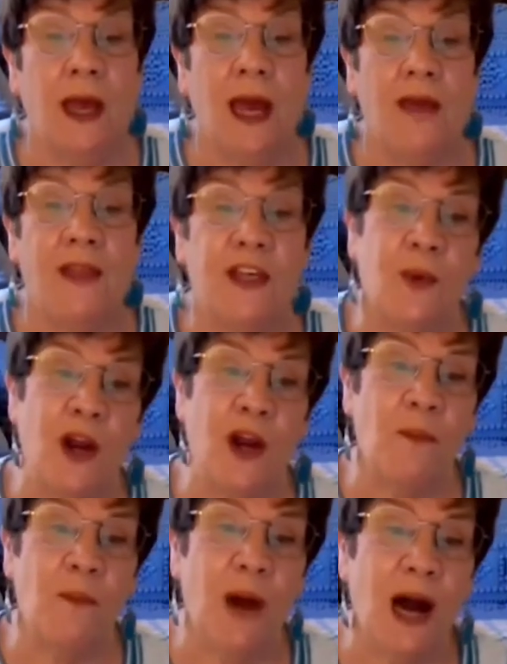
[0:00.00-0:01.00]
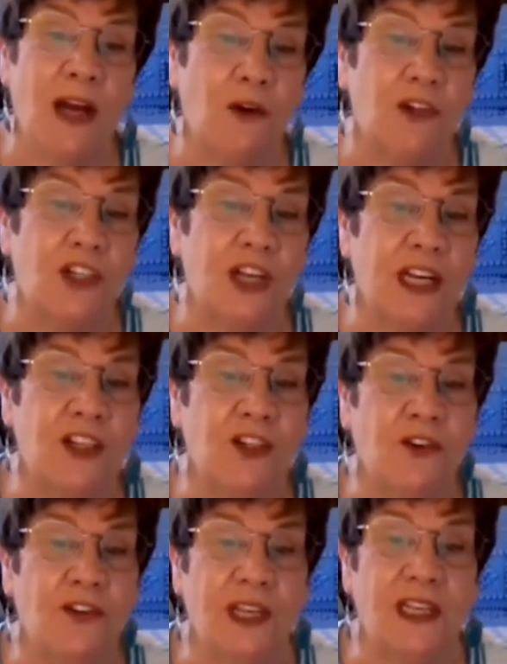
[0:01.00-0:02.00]
And that's why our motto, "Change
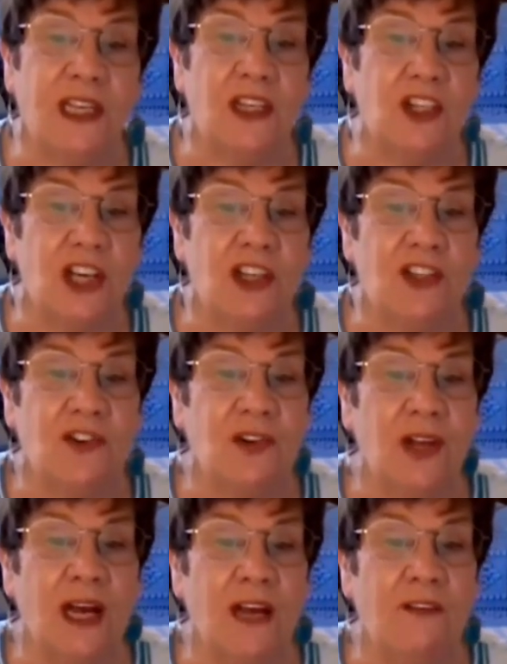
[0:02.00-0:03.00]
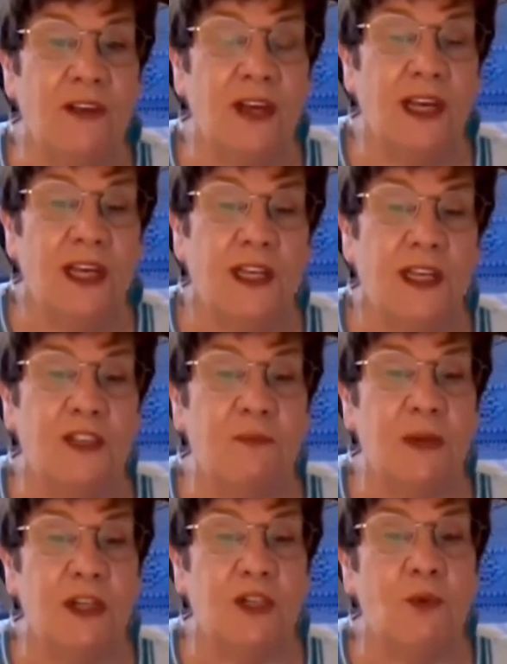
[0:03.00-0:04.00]
your thinking, change your life," is
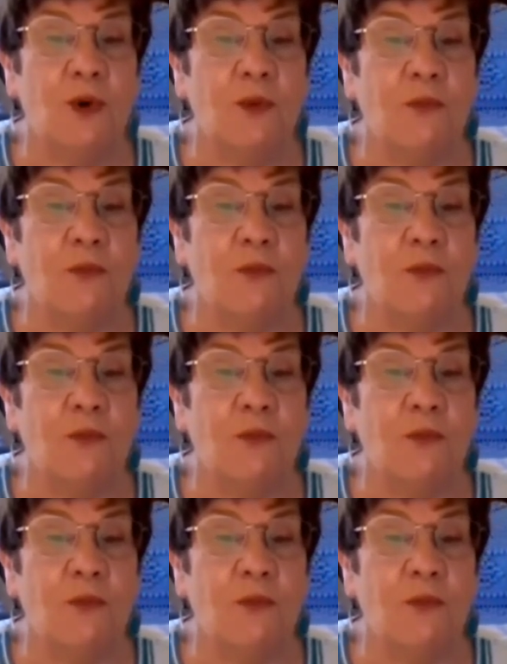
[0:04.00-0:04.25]
much more